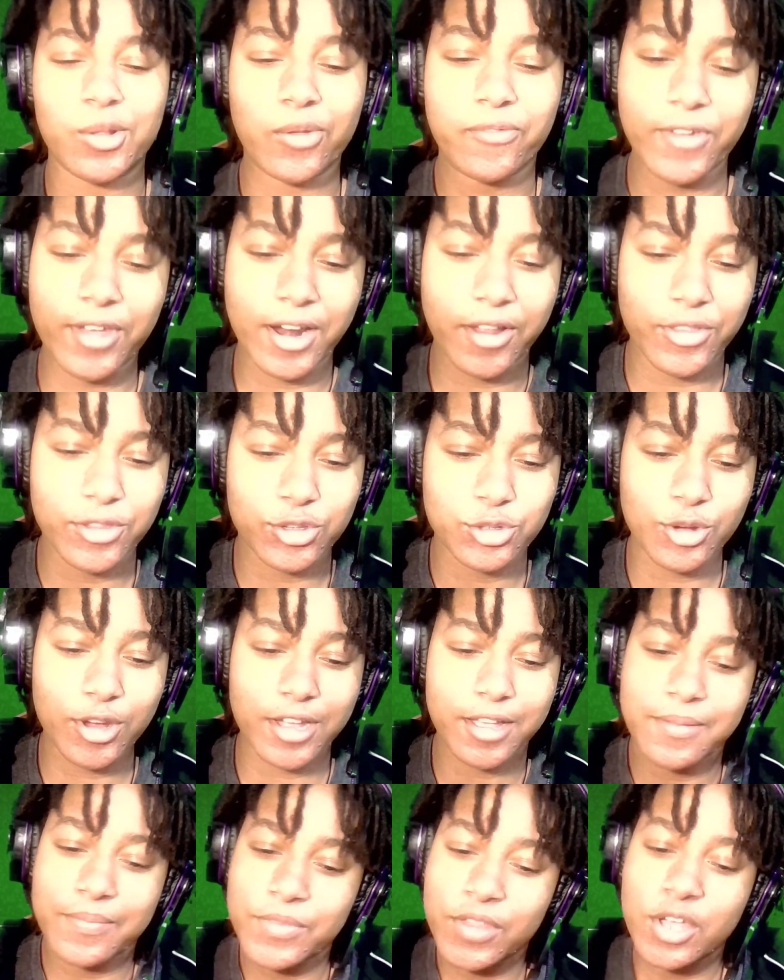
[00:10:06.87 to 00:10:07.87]
We figured out the
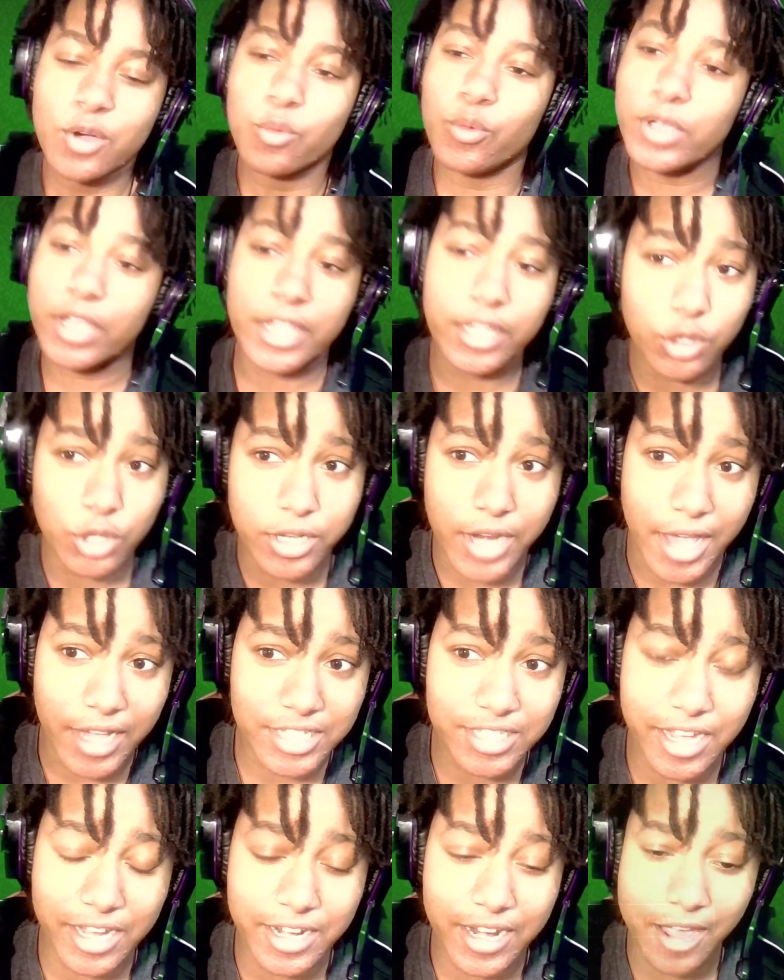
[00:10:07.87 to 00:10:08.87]
trick. We can do the next
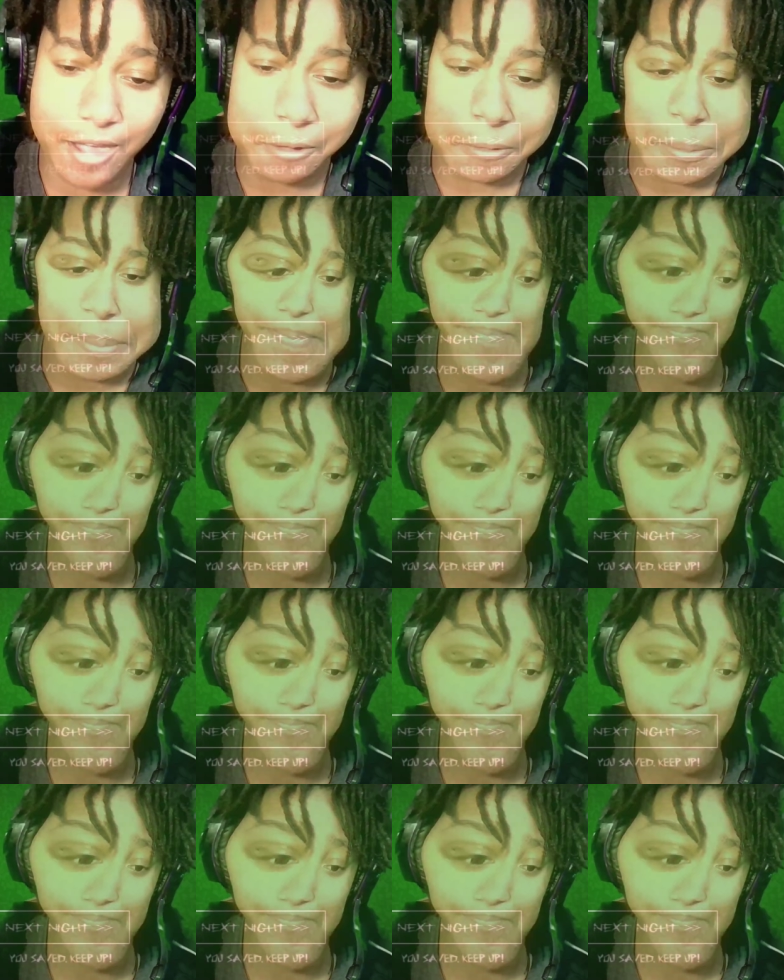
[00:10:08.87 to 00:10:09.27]
night now.